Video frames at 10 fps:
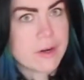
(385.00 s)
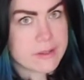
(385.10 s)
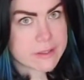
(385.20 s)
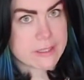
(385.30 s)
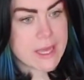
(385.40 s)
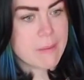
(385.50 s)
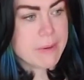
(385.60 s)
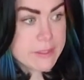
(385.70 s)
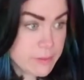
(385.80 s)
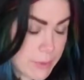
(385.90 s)
or anything like that,
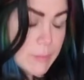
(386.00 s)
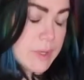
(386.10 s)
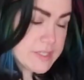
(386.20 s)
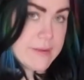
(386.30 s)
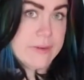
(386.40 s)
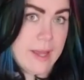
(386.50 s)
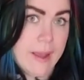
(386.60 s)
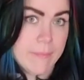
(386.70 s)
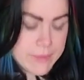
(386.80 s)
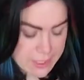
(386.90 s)
but I do wear wigs every
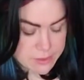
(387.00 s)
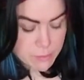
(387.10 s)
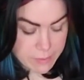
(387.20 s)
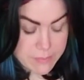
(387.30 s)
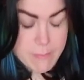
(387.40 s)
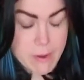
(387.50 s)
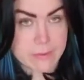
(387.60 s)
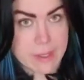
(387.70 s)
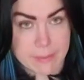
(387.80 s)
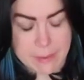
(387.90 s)
day. And I do wear them all
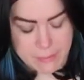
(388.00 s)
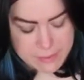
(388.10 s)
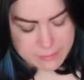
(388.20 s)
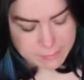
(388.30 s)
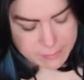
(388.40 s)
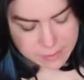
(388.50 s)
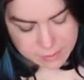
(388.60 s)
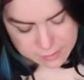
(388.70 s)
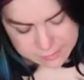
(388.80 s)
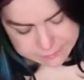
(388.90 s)
day when I wear them.
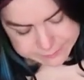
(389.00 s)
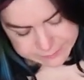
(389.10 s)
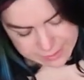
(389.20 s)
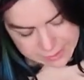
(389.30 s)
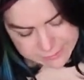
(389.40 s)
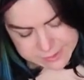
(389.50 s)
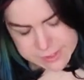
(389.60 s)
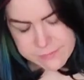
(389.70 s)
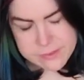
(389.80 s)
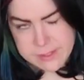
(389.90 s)
I don't know, it
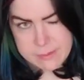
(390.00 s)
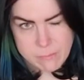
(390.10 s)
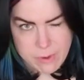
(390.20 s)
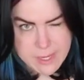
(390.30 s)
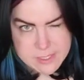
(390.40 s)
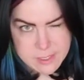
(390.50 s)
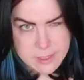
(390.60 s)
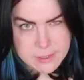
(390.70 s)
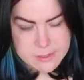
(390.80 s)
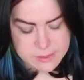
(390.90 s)
just feels like more
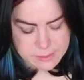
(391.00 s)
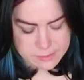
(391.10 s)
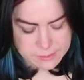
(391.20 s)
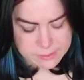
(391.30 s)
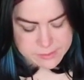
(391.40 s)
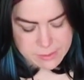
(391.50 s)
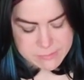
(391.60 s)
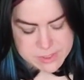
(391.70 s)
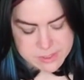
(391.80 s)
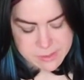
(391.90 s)
hygienic so I'm
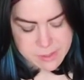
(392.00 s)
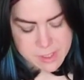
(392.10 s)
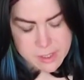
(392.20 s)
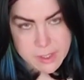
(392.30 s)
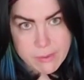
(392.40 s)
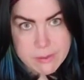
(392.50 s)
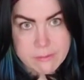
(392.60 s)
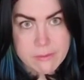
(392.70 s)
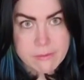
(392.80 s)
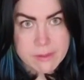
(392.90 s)
just going
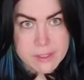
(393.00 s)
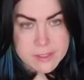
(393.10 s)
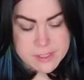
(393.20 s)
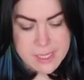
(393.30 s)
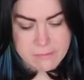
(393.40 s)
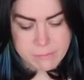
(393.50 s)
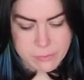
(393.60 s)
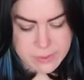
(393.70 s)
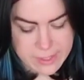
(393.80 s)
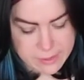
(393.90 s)
through, just kind of
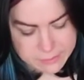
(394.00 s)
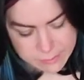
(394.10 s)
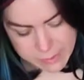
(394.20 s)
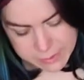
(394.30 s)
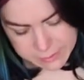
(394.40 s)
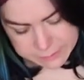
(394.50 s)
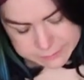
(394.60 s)
pulling out the water.